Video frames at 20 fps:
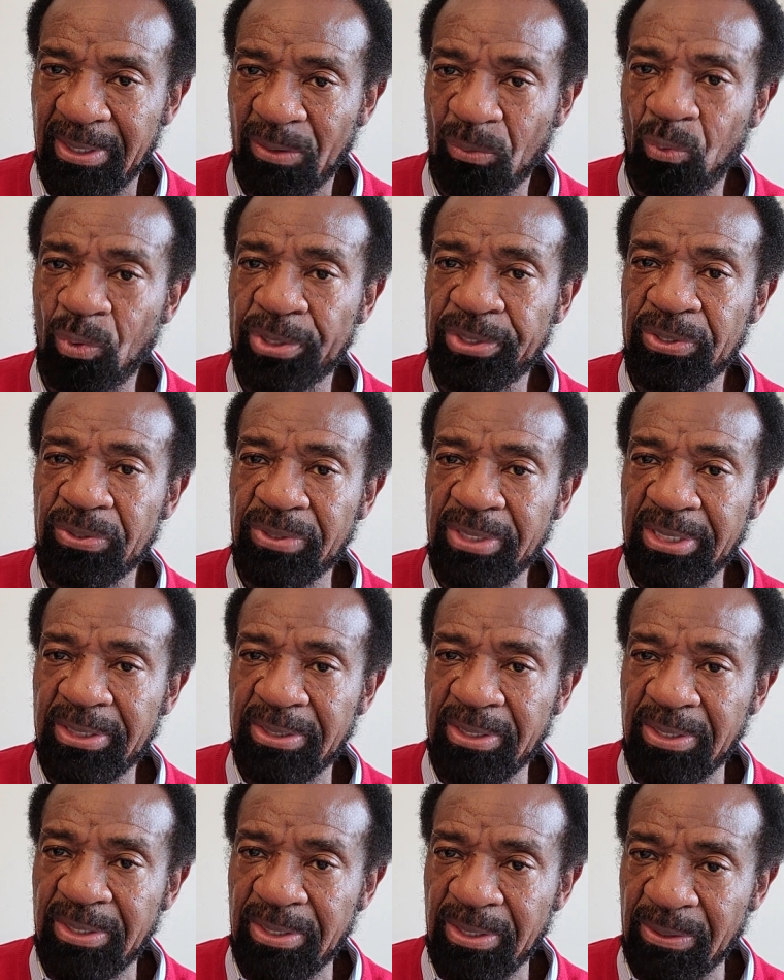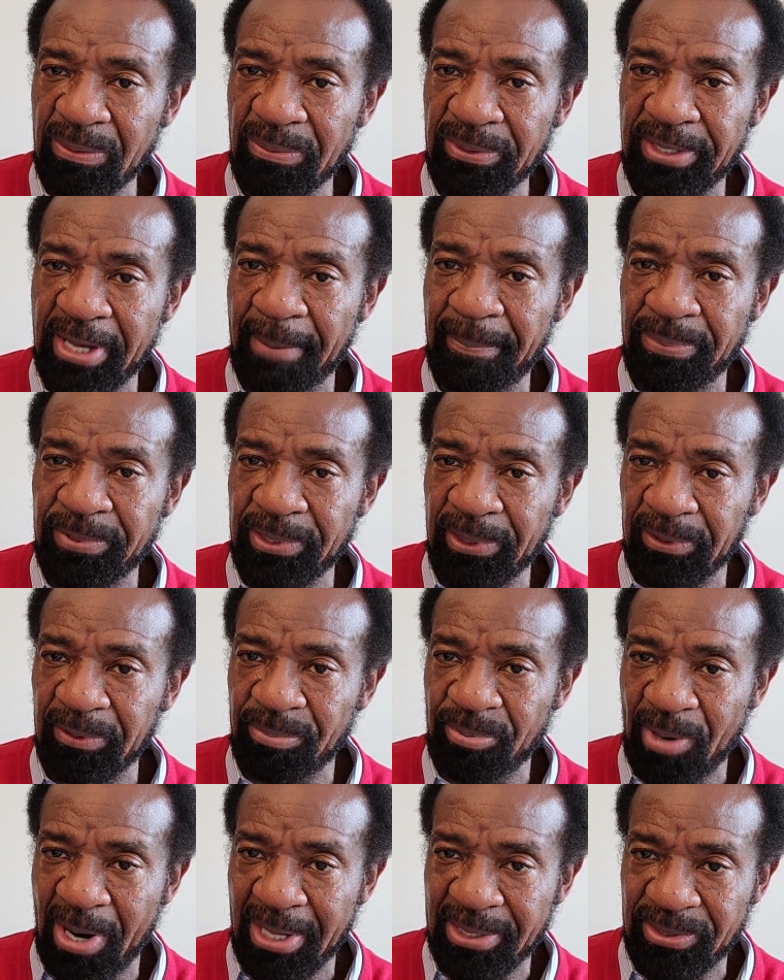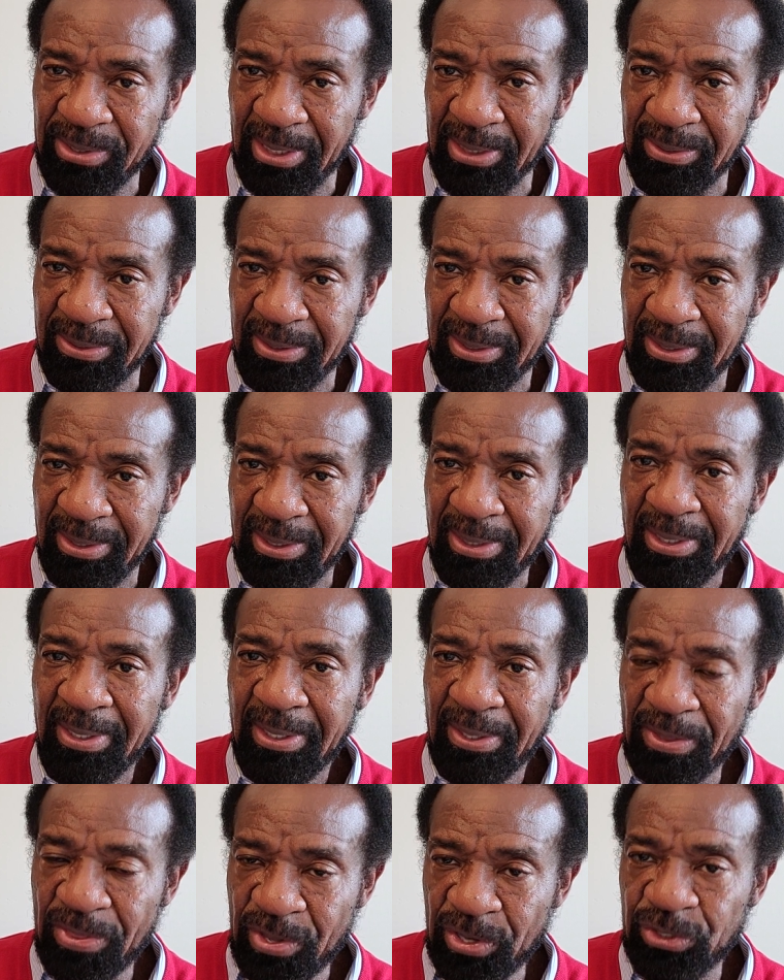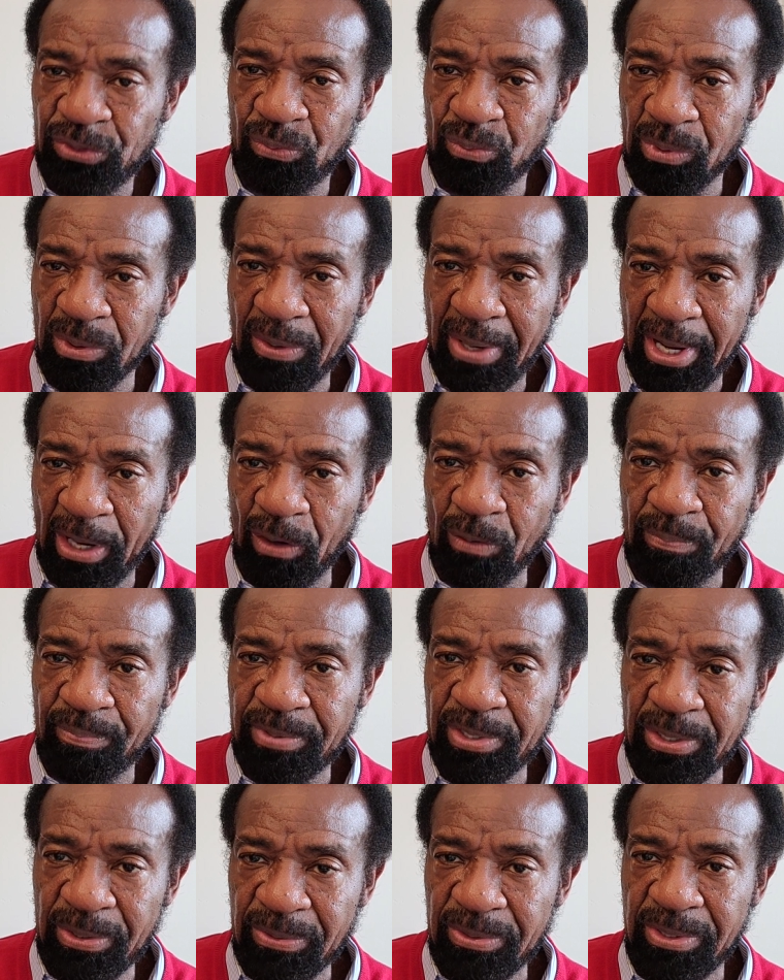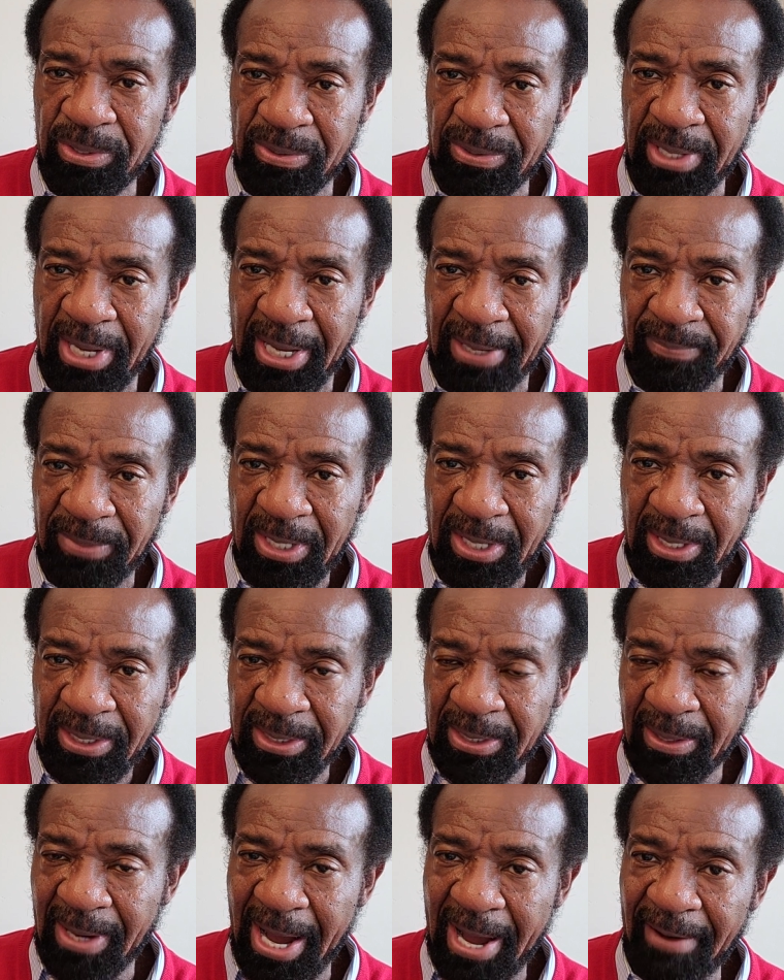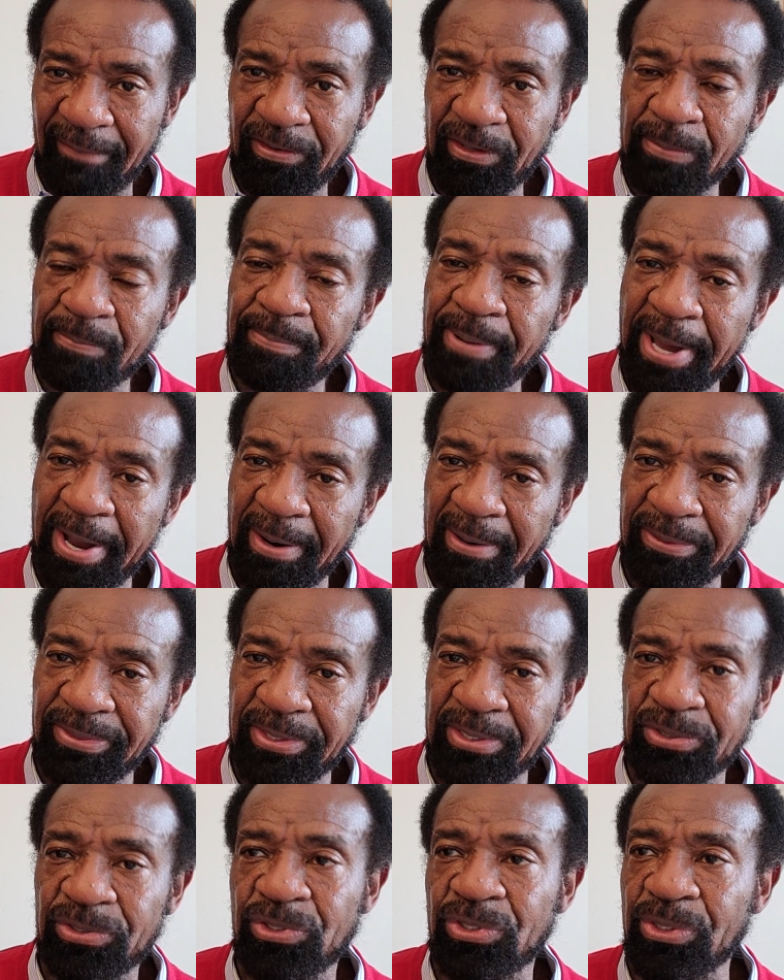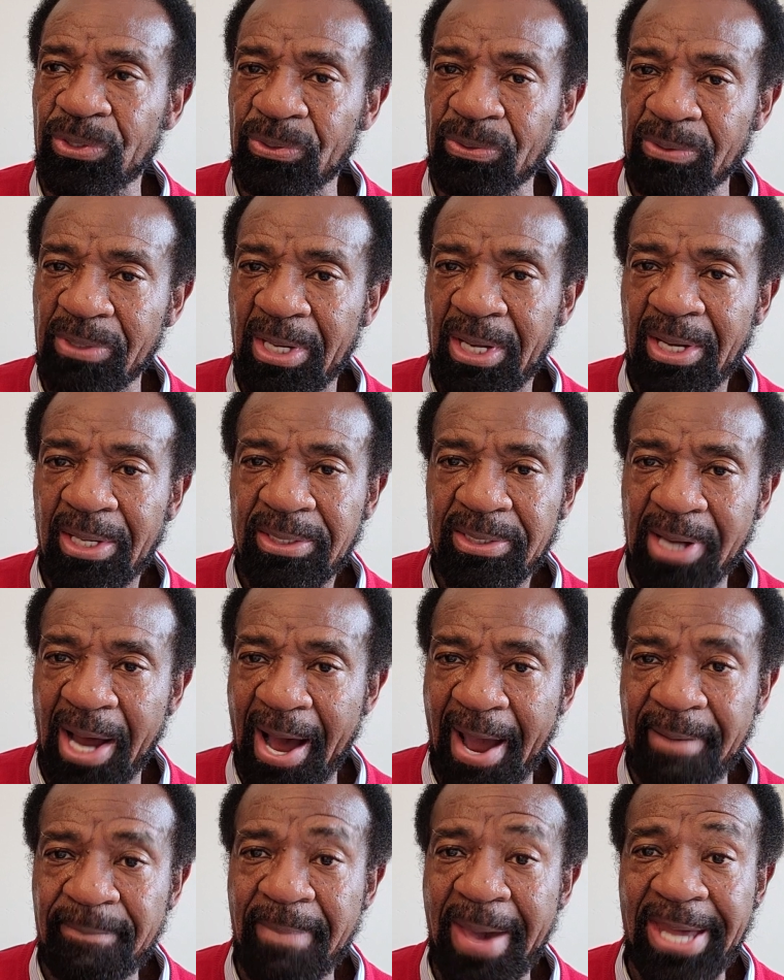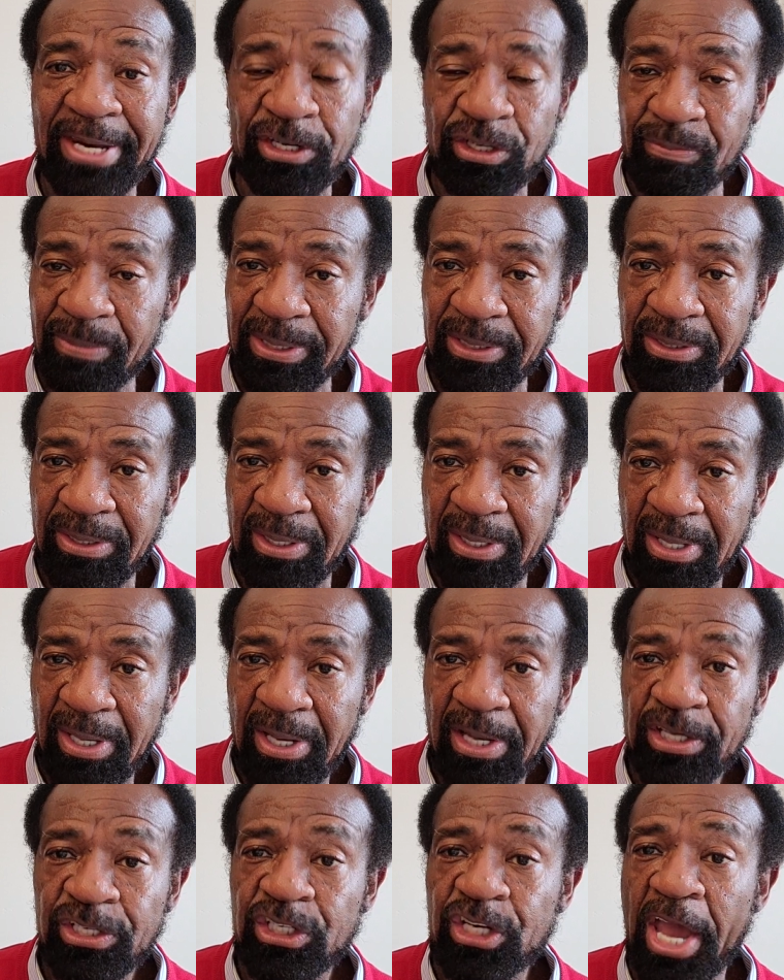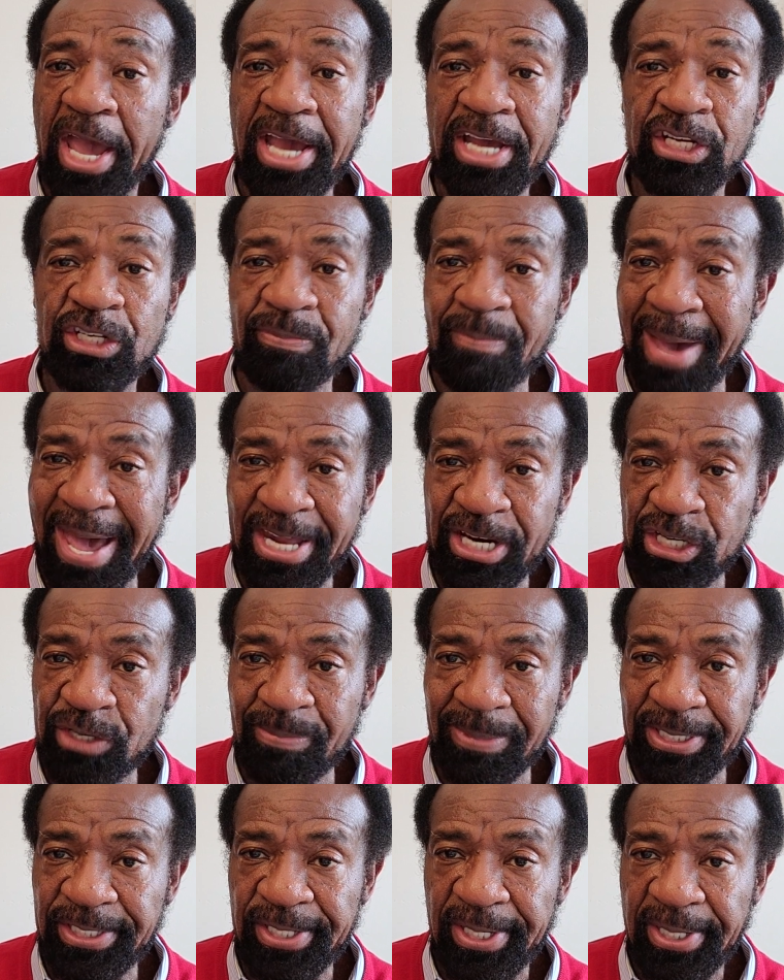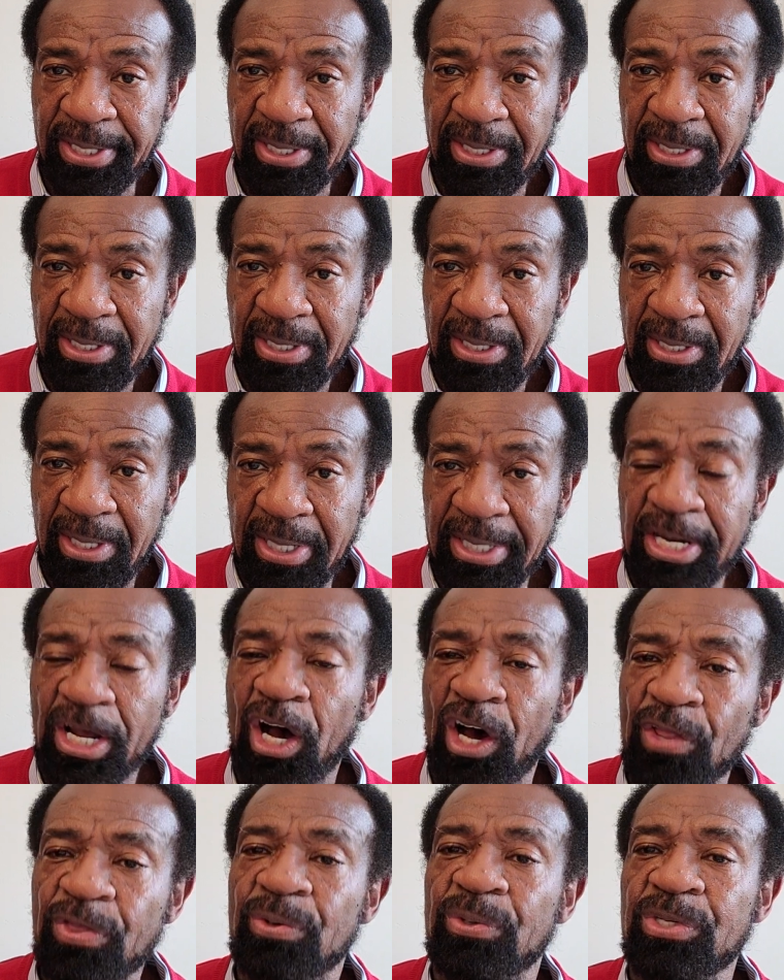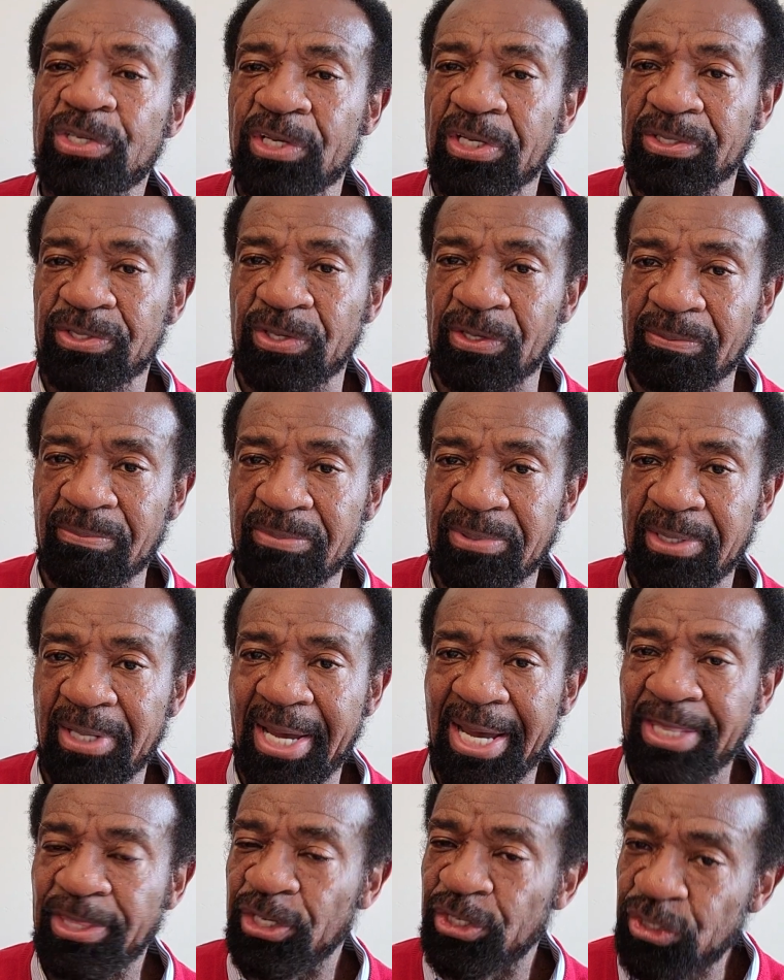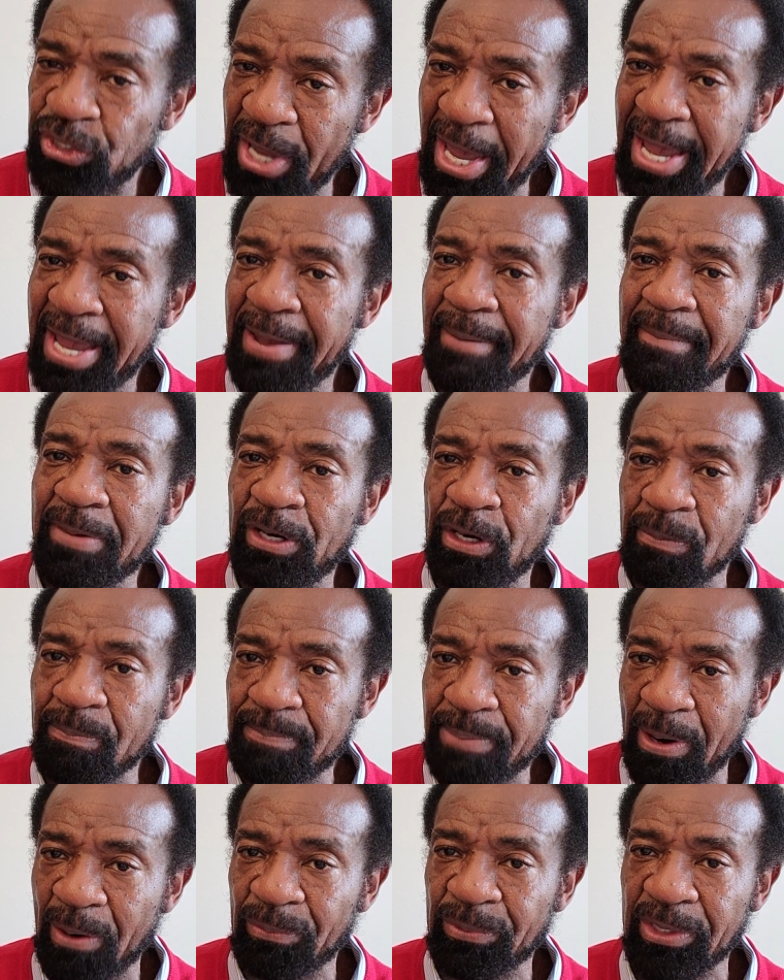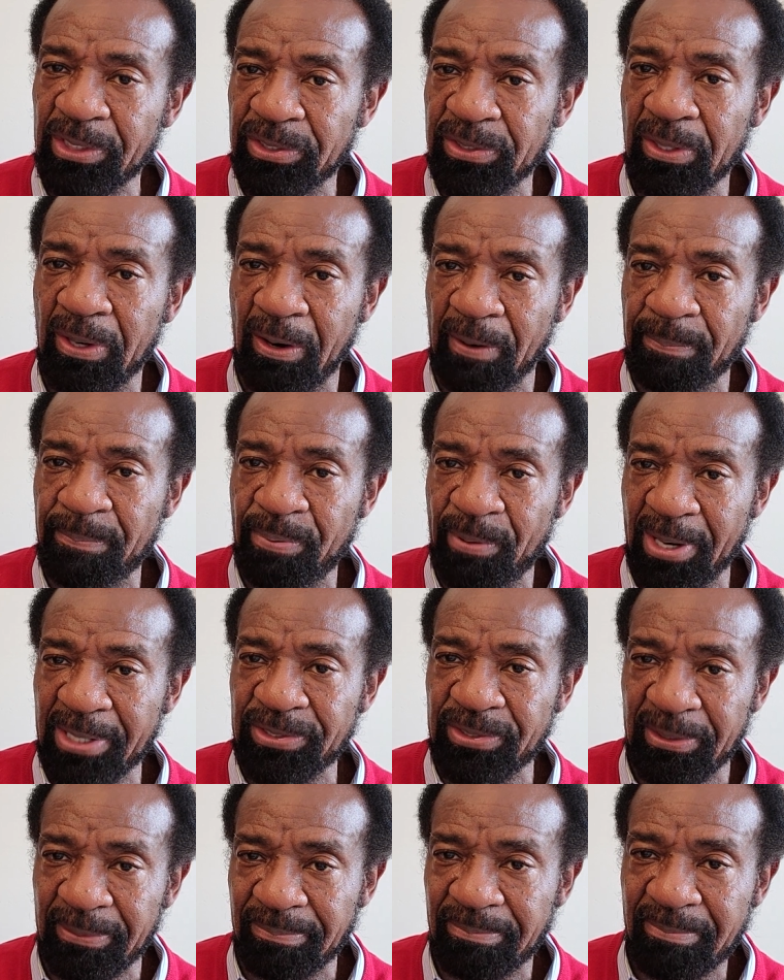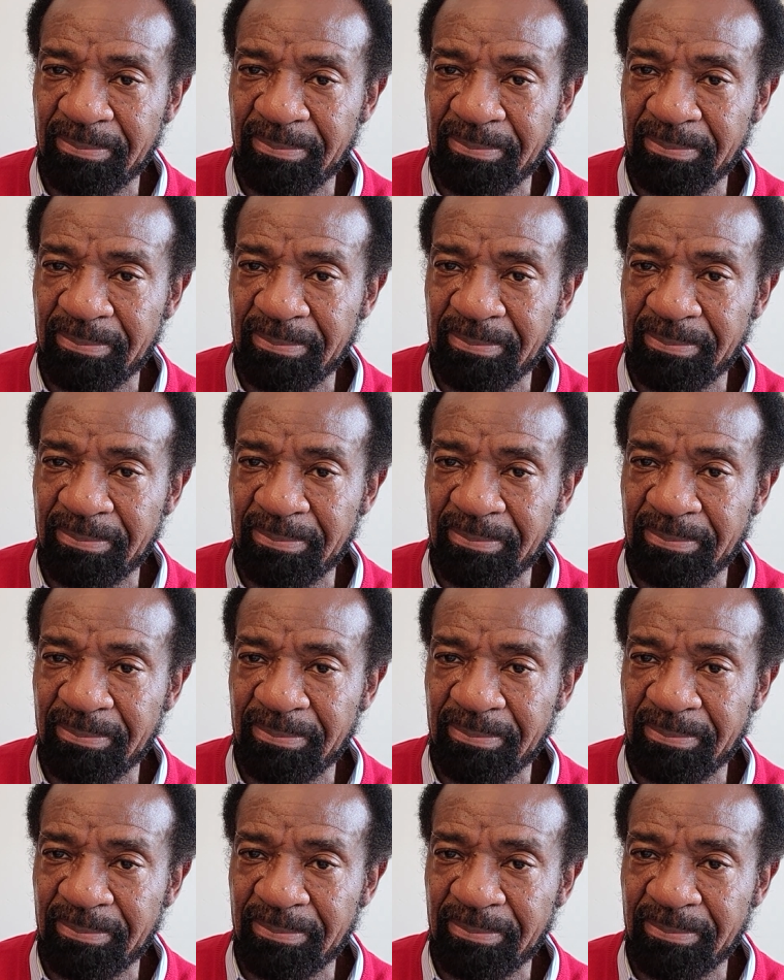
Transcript: what do you need to do with that particular process? This will help you do that. Now, I've compared this to time management, change management, and other systems, and the same components are present.